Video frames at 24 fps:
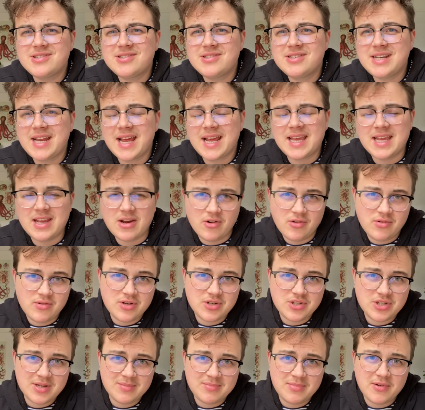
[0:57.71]
taking
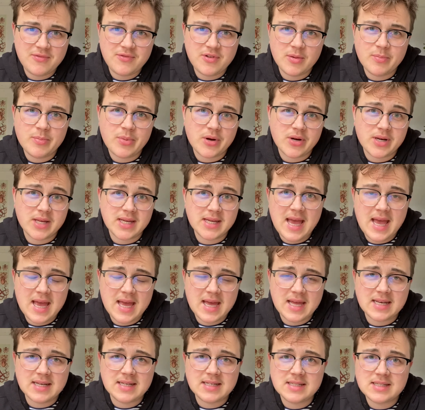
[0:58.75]
ownership of your body
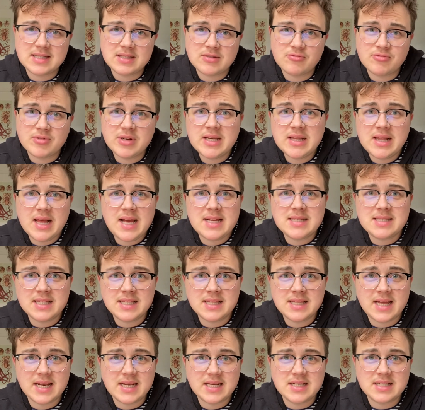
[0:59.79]
and realizing
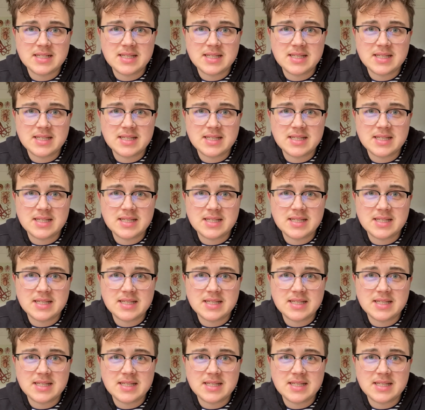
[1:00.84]
that